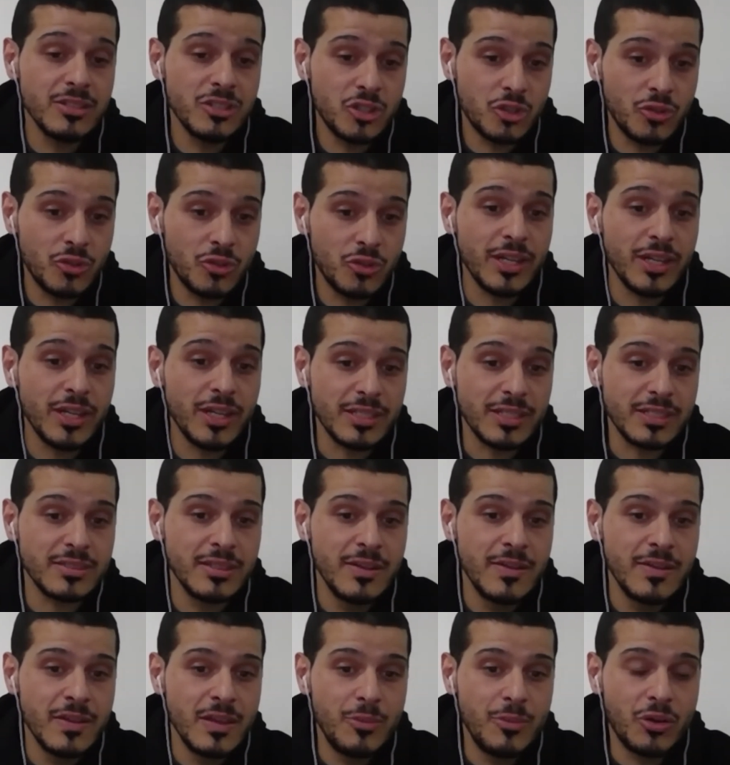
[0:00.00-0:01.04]
It's a
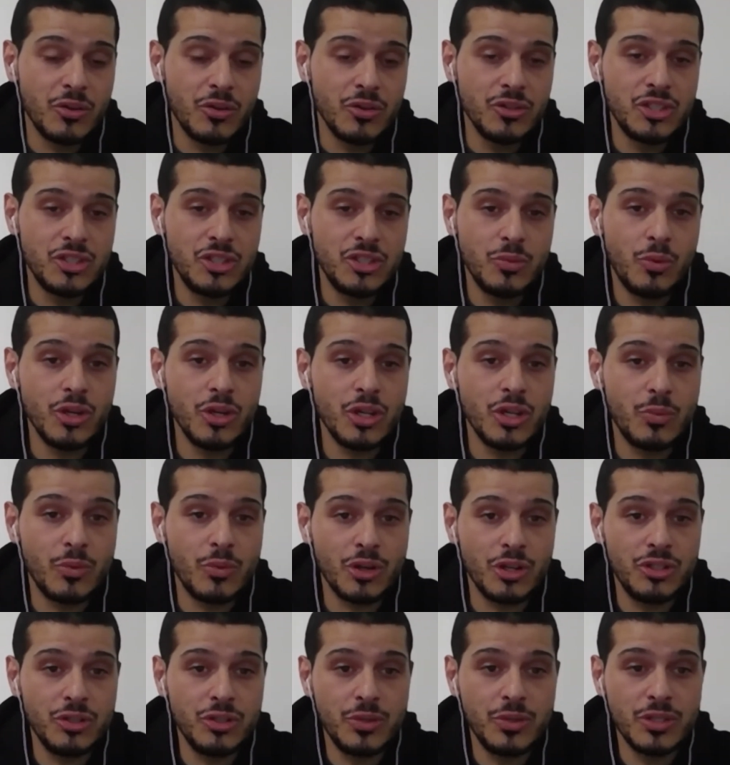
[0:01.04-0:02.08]
stress because
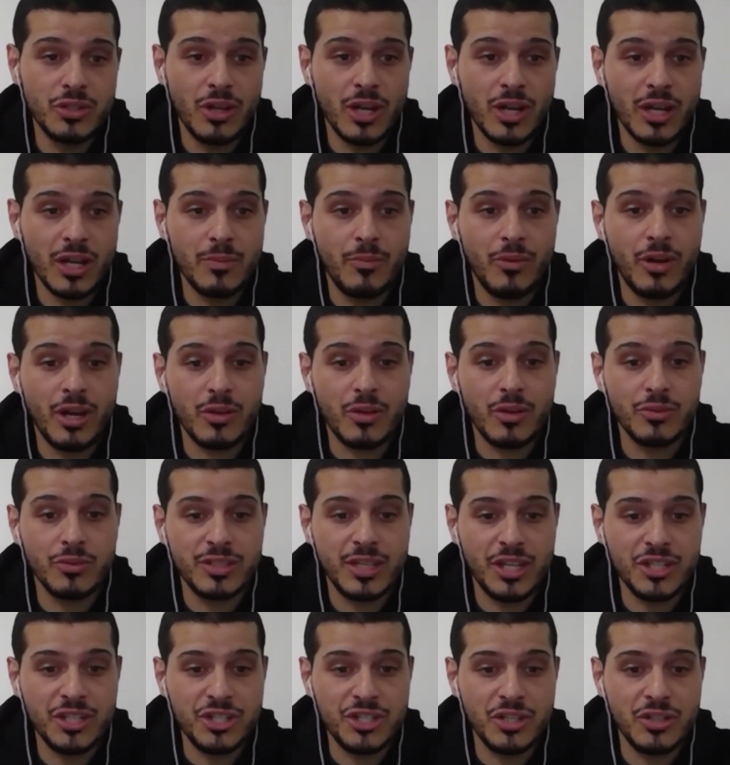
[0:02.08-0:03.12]
what you want to do is, like
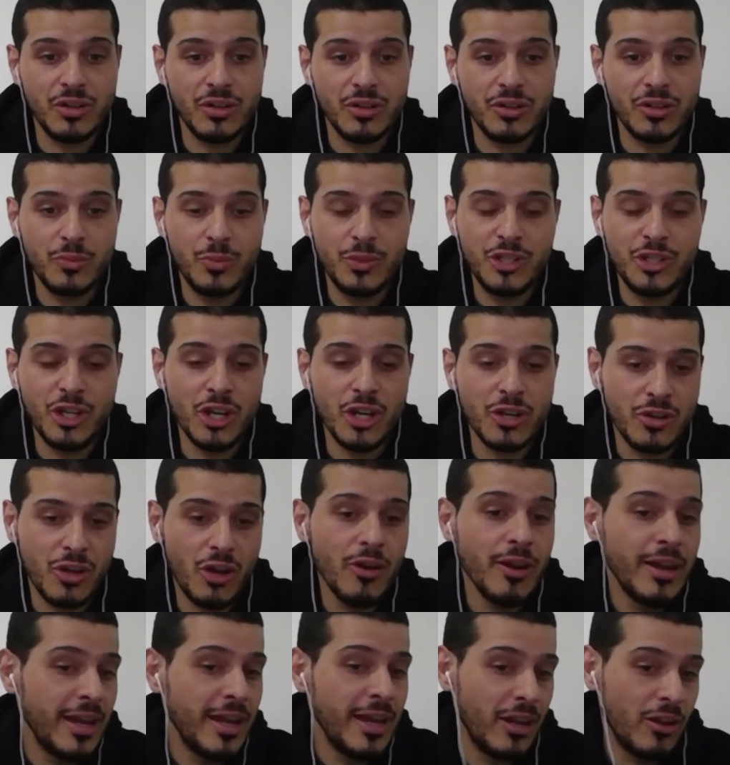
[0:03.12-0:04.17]
Mike was touching on, we
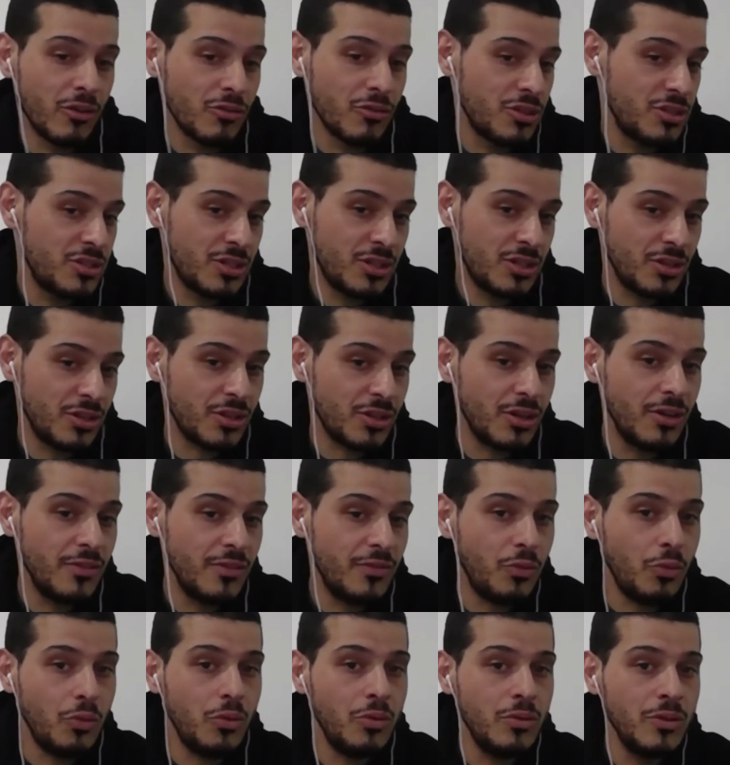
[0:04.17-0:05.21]
don't know how long this is going to
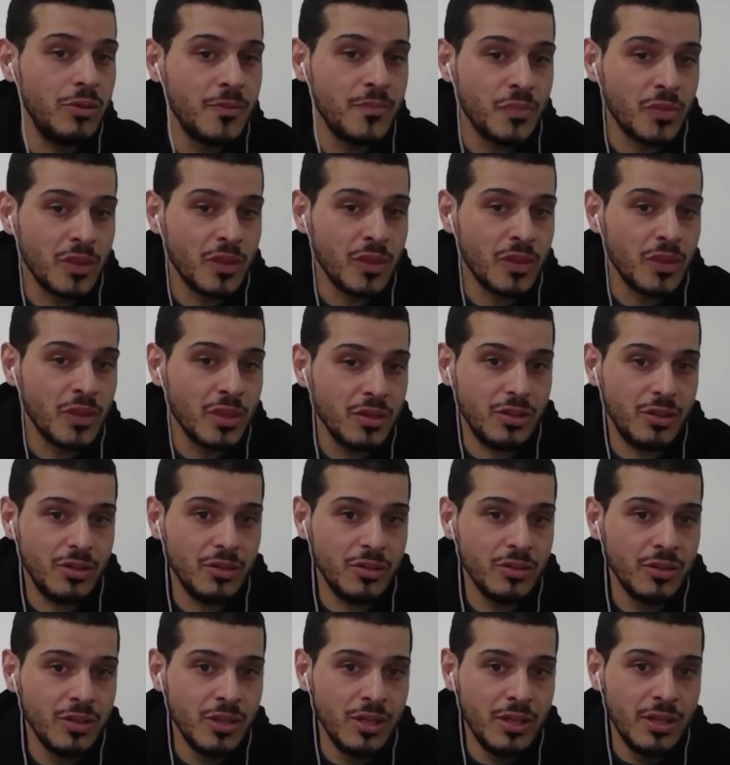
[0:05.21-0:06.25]
go for,
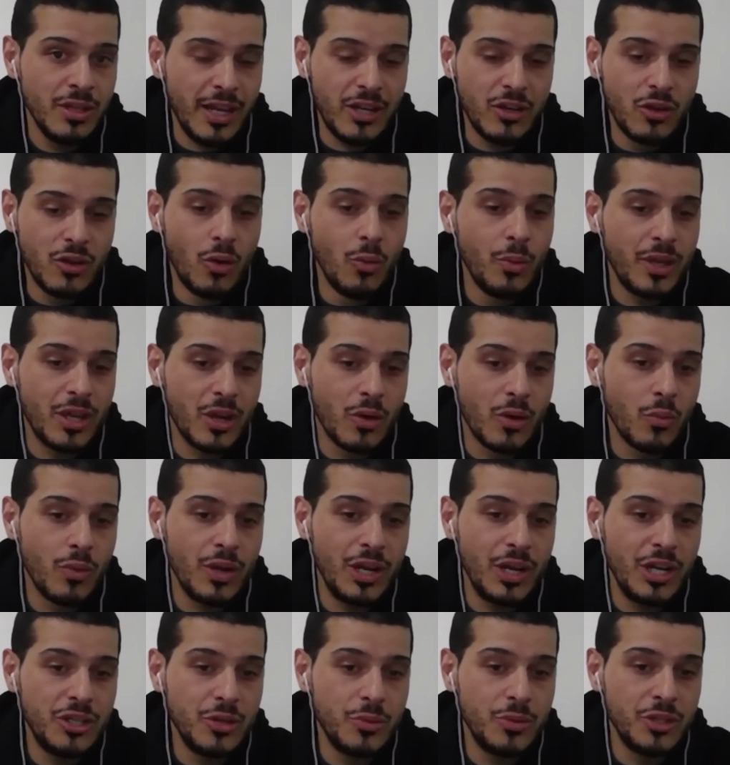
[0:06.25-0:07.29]
and all we
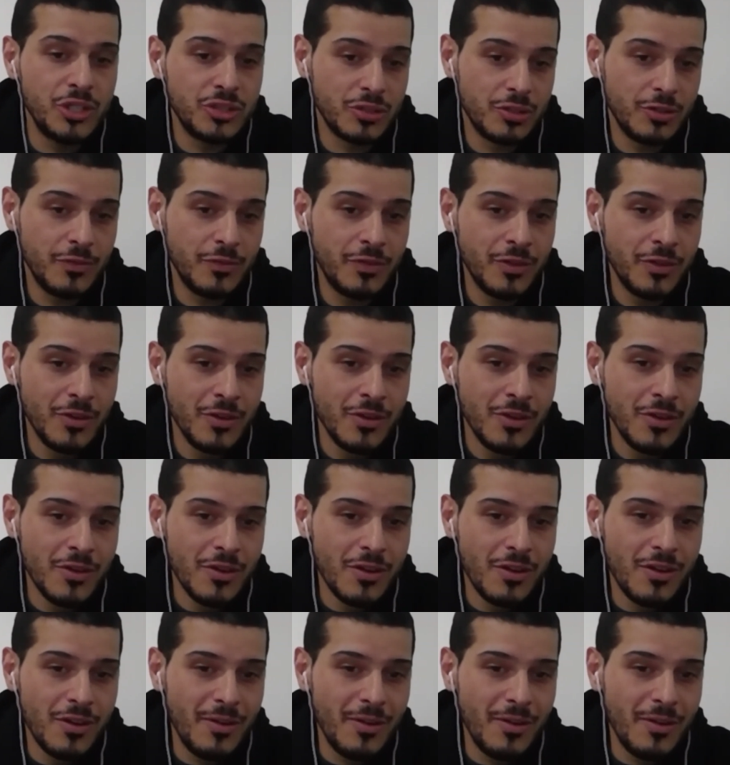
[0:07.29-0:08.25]
can really do is sort of